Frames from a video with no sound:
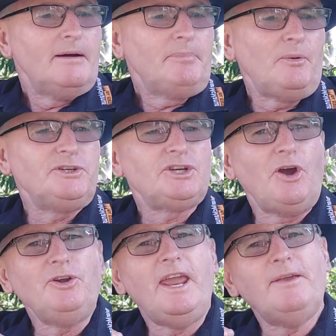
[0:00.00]
But we
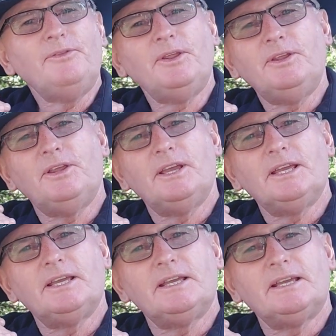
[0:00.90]
don't have
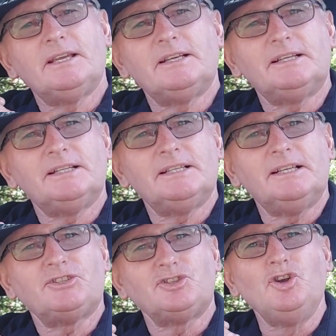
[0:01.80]
it's